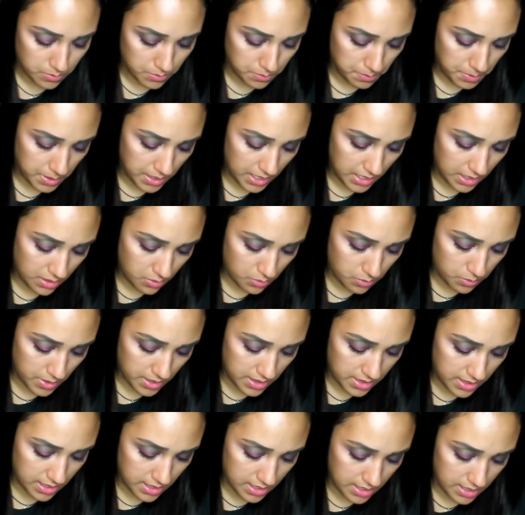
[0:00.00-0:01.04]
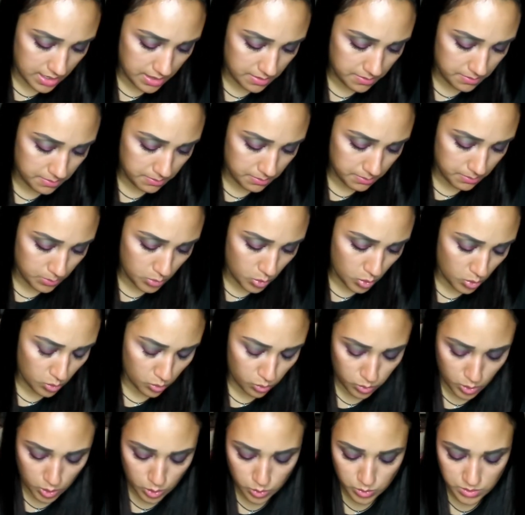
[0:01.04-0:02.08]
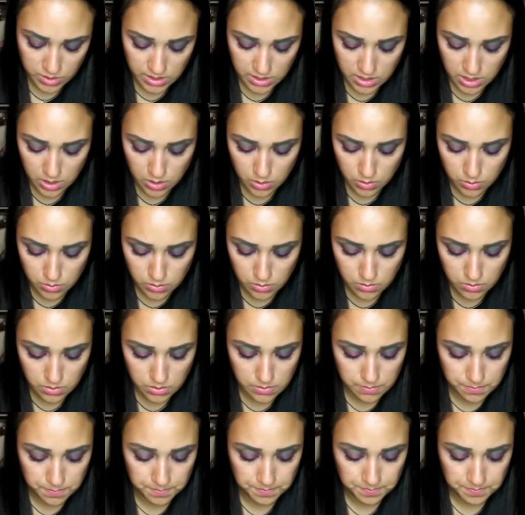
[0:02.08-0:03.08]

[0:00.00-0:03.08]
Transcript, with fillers: Pink with more rosy tones.